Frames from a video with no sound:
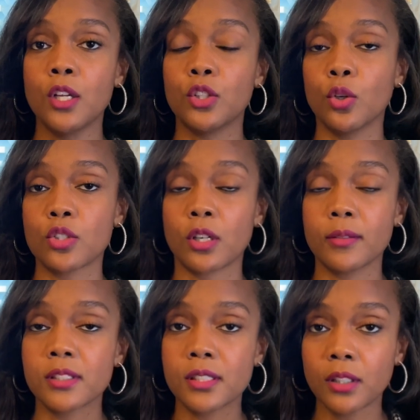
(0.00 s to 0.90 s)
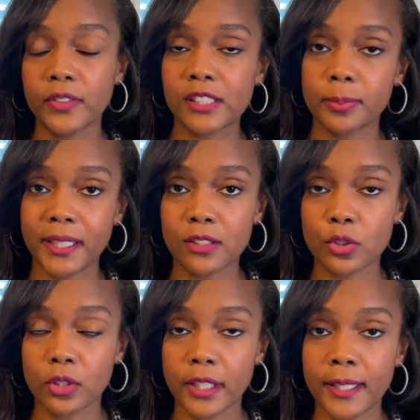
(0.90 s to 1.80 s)
those are
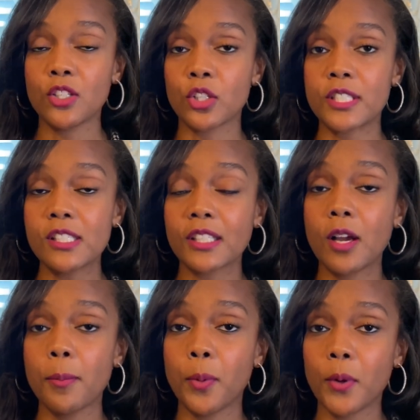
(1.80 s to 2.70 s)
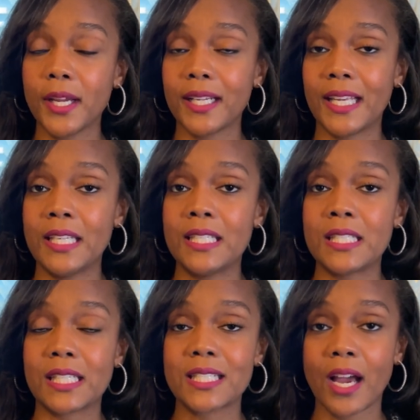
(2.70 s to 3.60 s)
self-explanatory. Your discount point
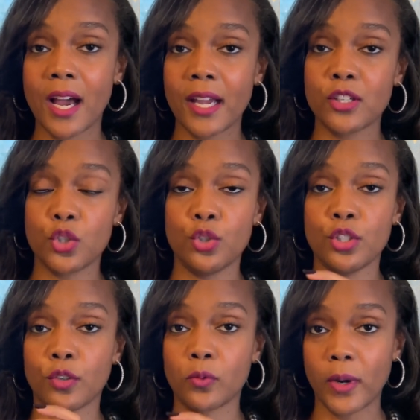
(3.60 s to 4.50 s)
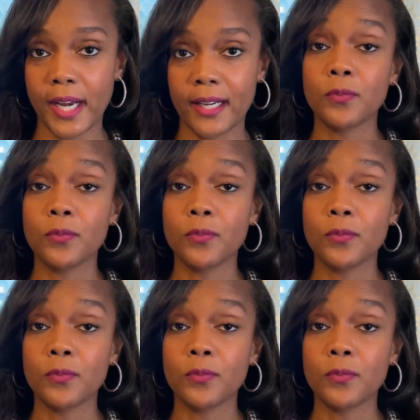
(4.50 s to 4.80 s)
is tied to your rate.